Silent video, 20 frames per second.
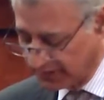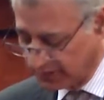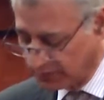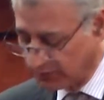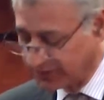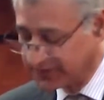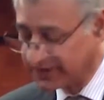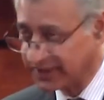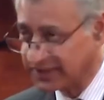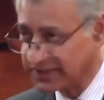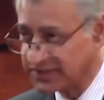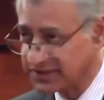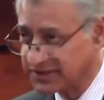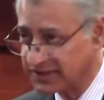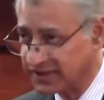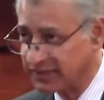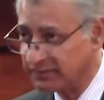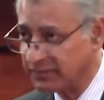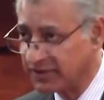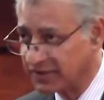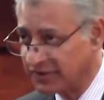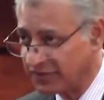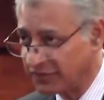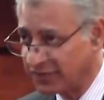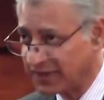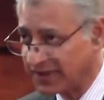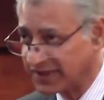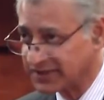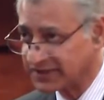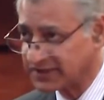with the State Bank of
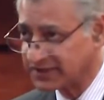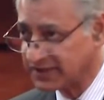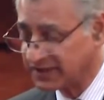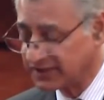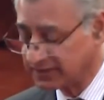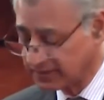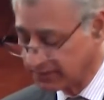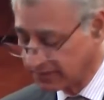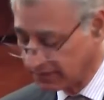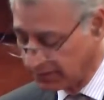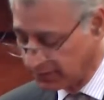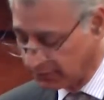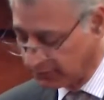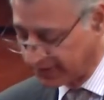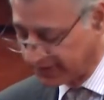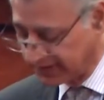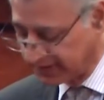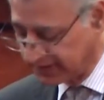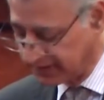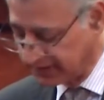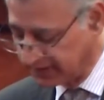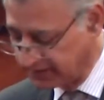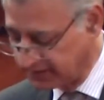Pakistan governor